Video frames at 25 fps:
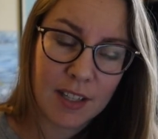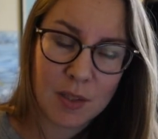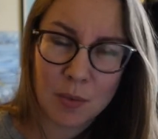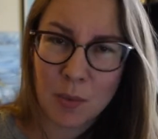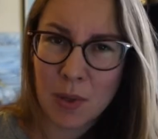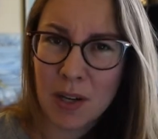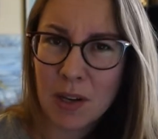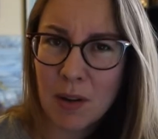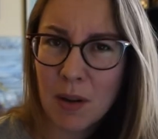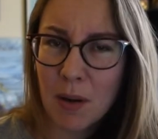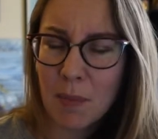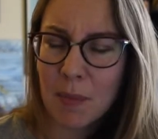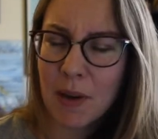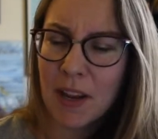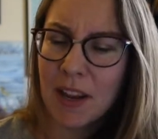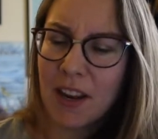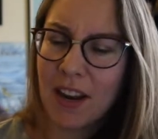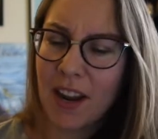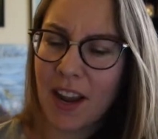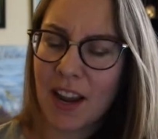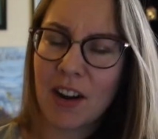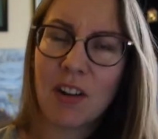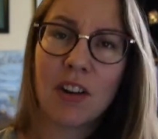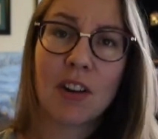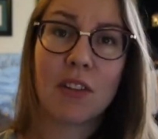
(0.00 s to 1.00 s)
as well,
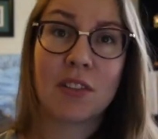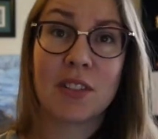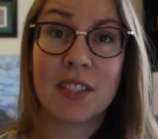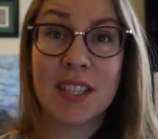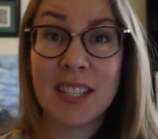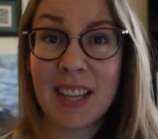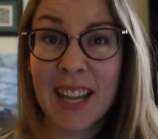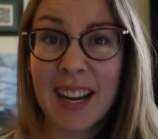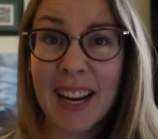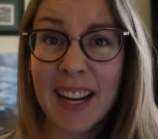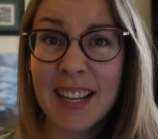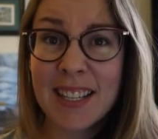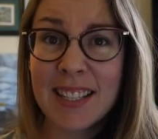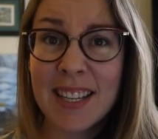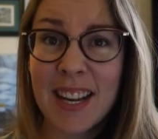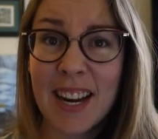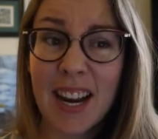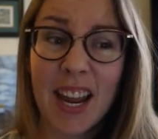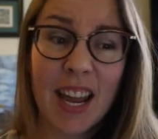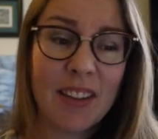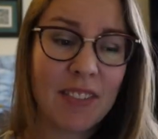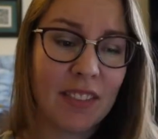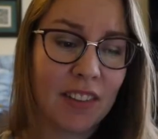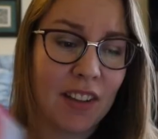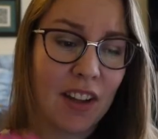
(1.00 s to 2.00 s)
but I don't know. Like I
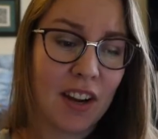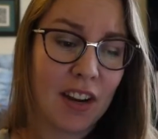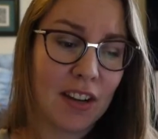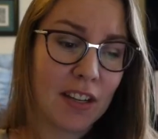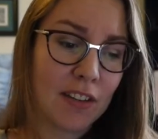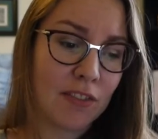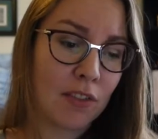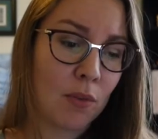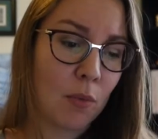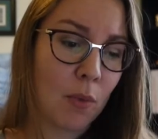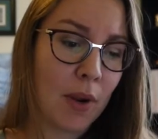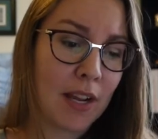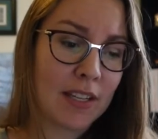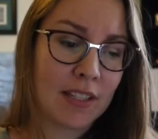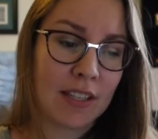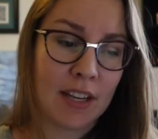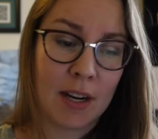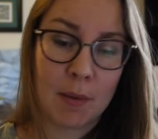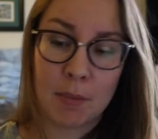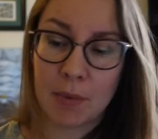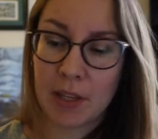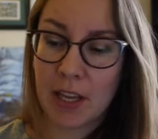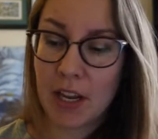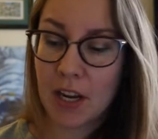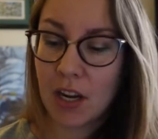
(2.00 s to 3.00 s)
said, I have a lot of different ways
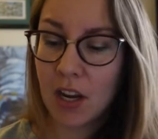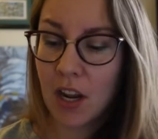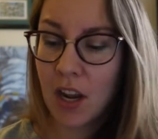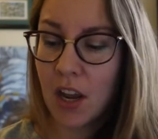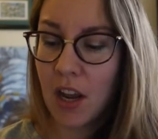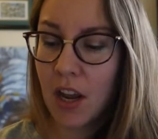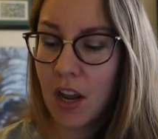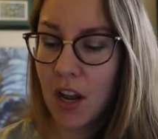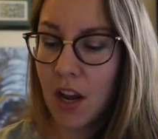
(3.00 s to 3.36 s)
that I plan,